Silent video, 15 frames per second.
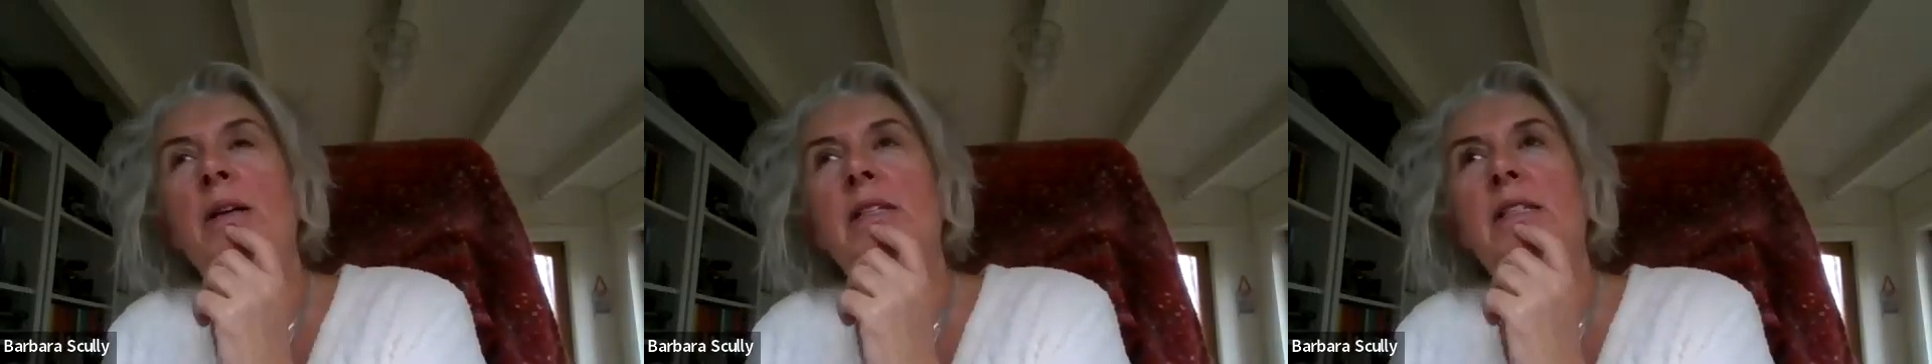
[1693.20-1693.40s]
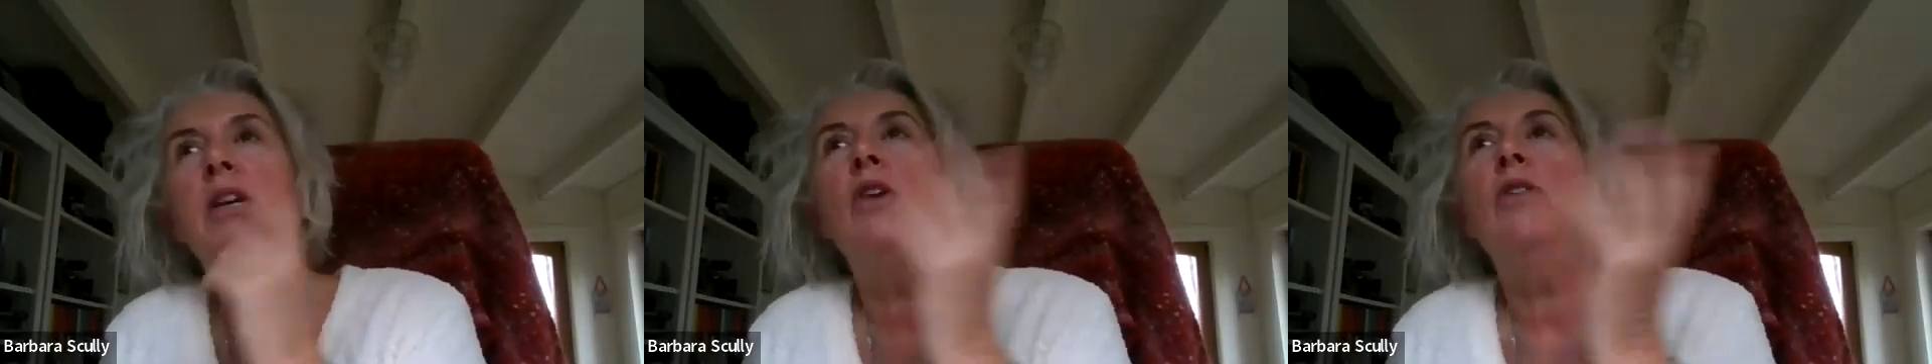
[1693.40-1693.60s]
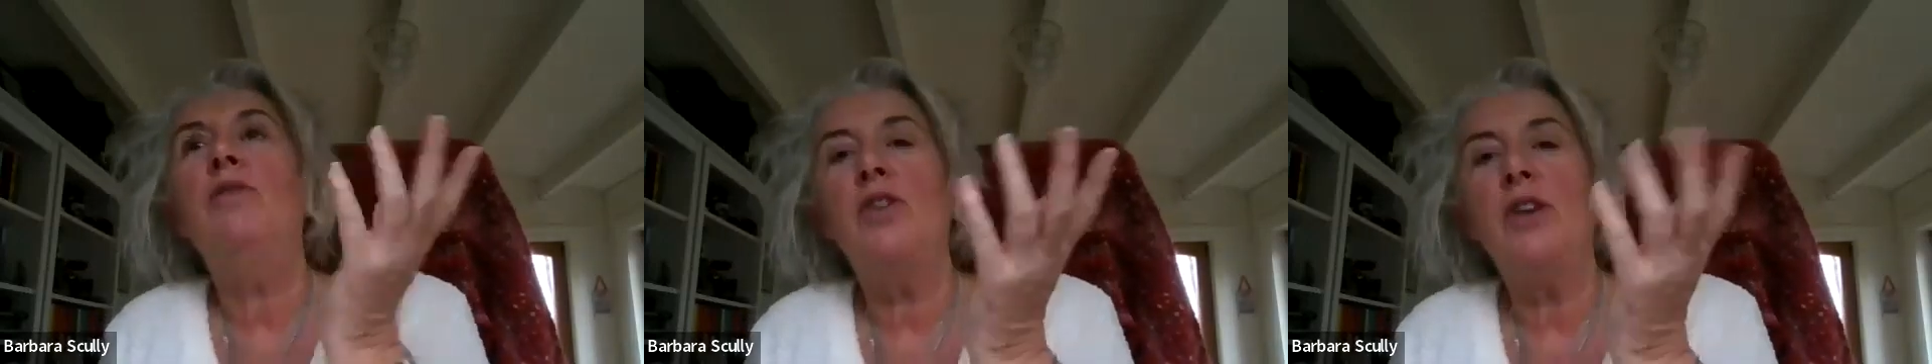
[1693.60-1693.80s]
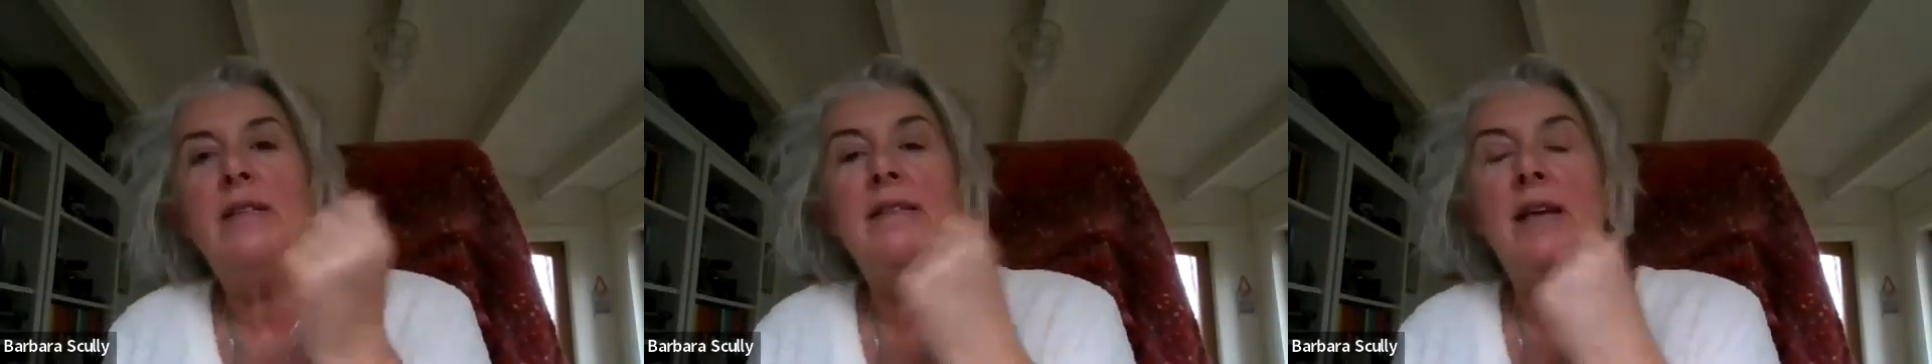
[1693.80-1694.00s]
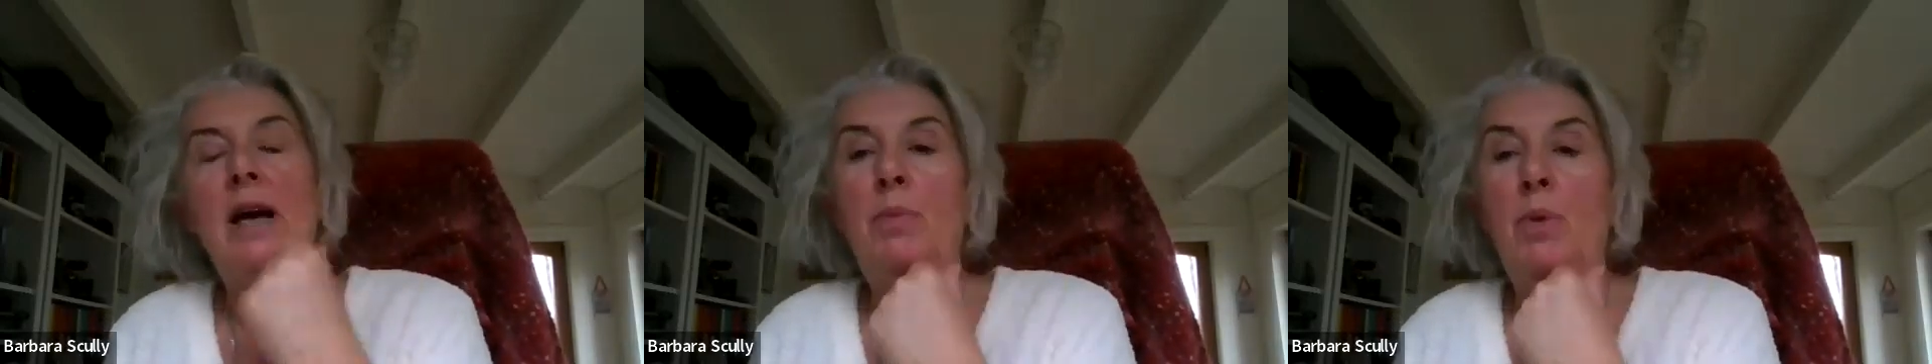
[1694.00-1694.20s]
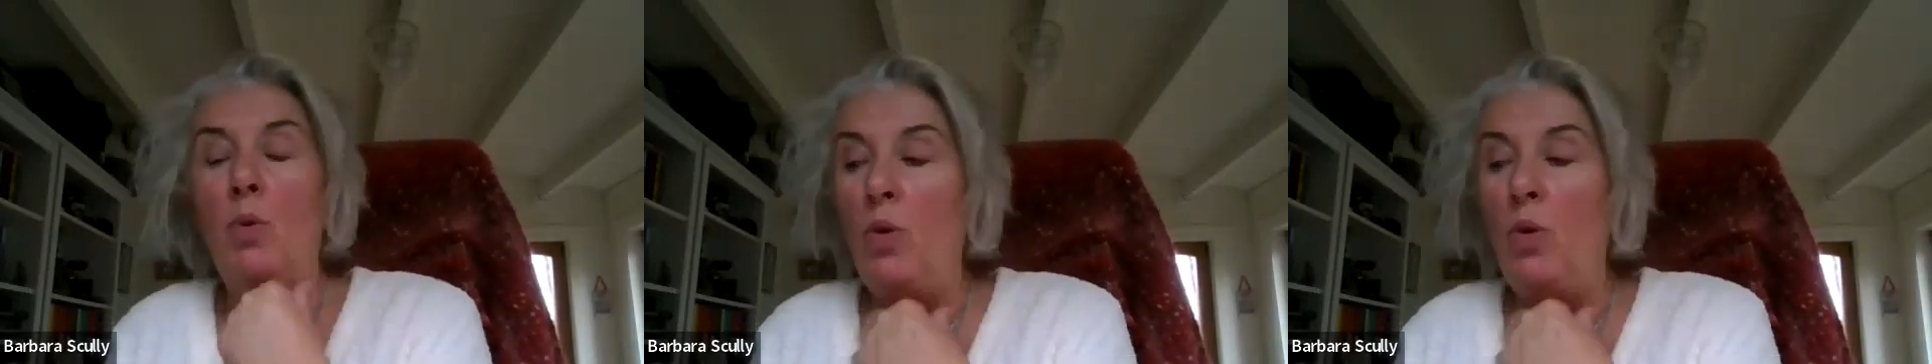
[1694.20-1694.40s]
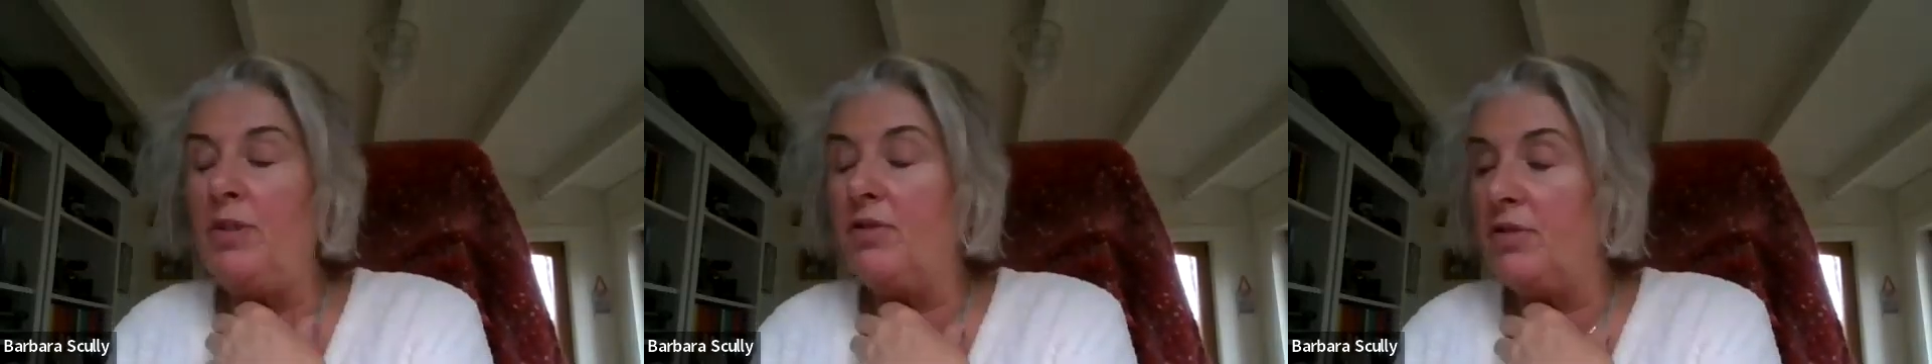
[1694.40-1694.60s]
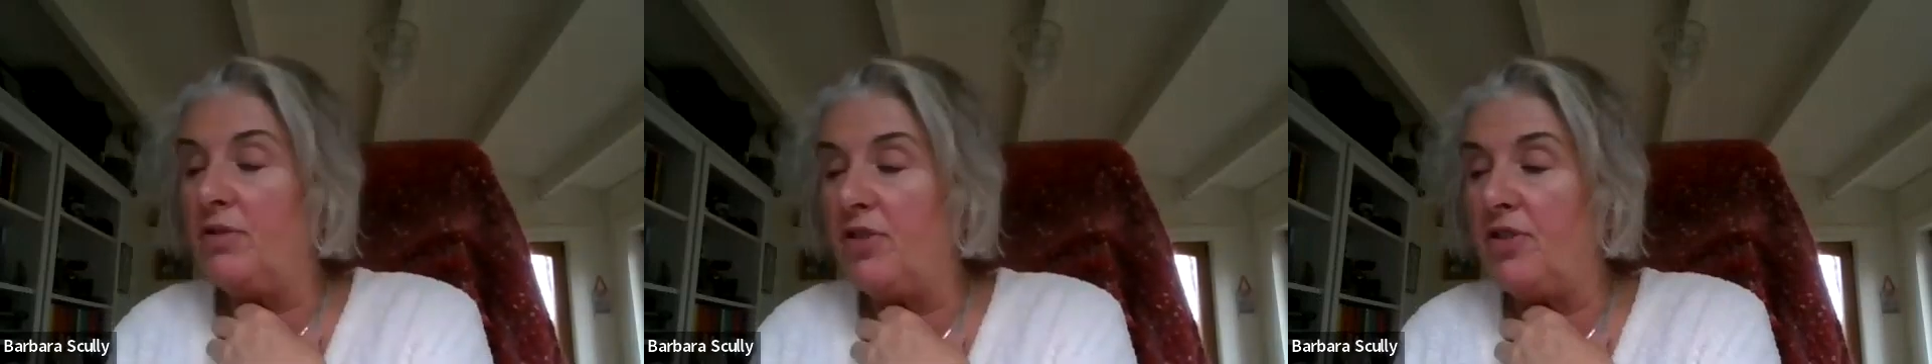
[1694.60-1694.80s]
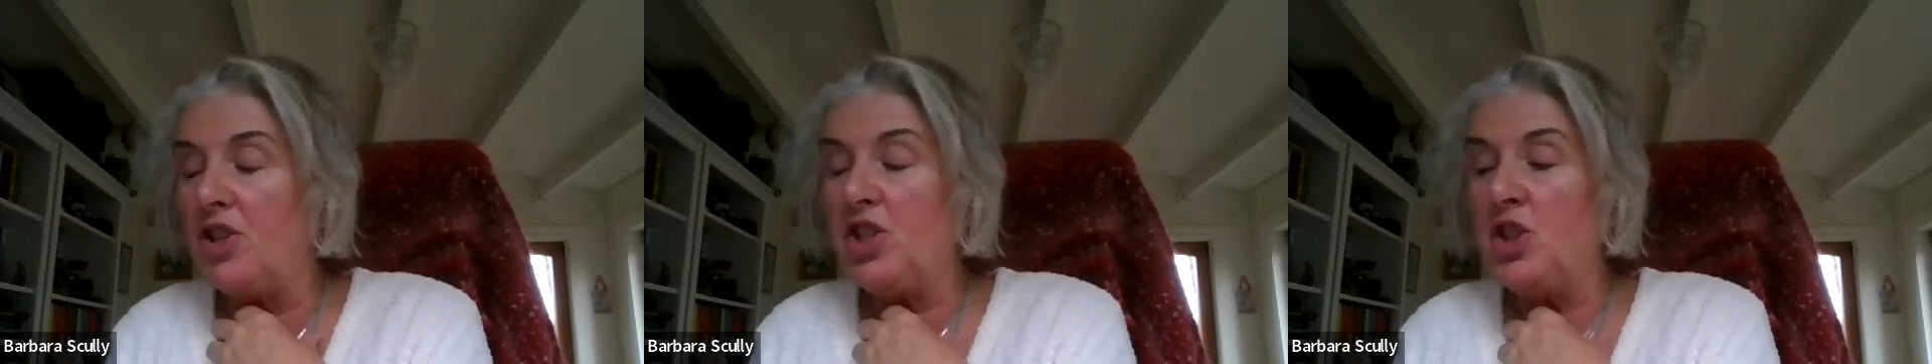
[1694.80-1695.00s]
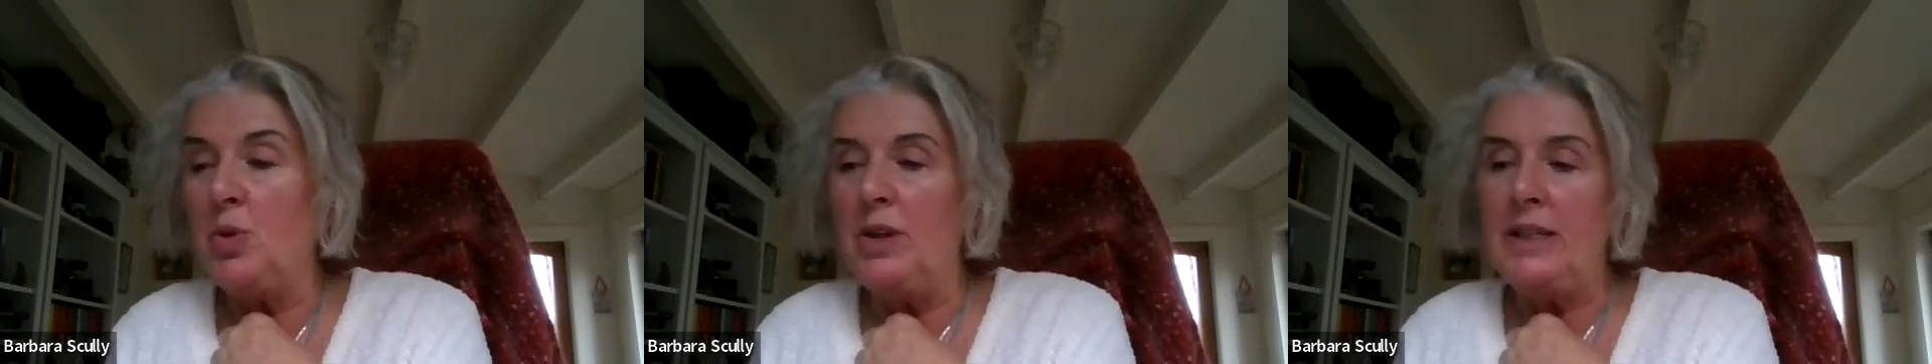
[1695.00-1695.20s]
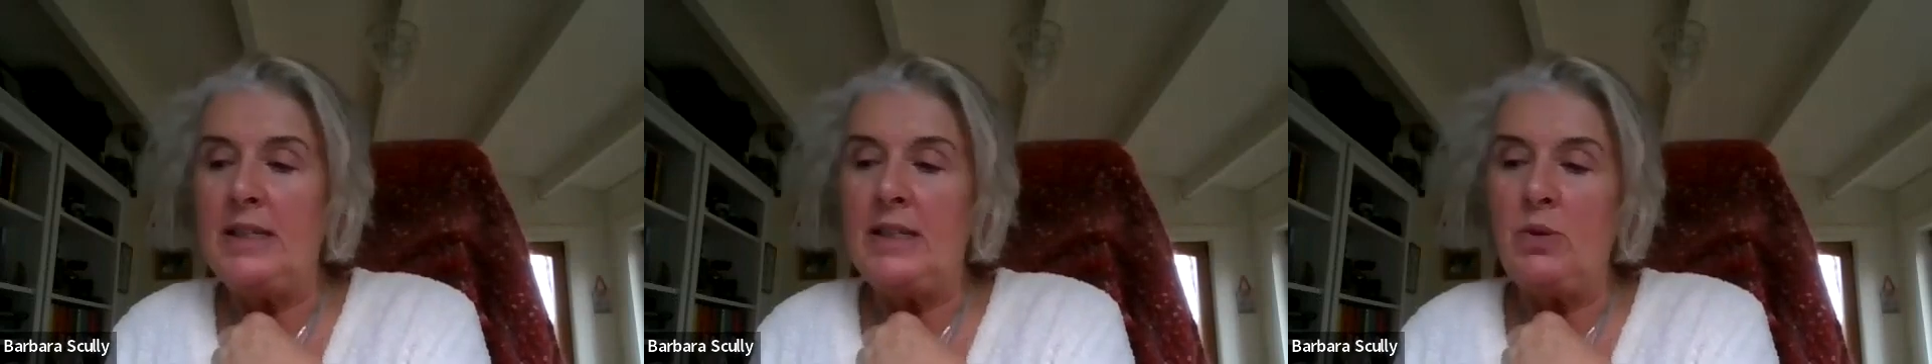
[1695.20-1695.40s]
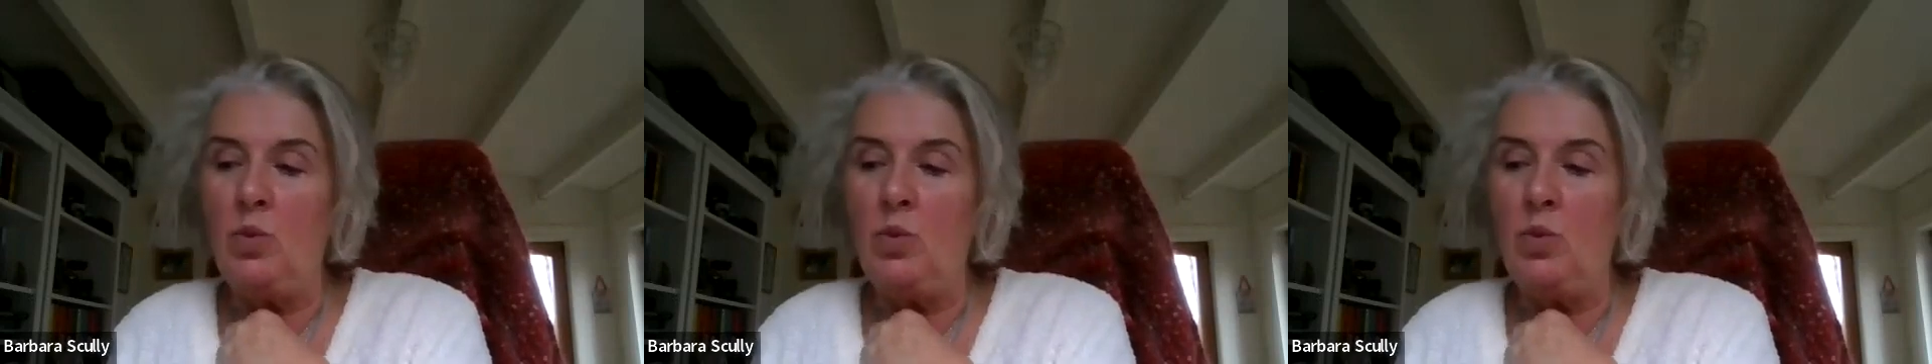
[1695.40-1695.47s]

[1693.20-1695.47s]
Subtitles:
So for example, one of the first ones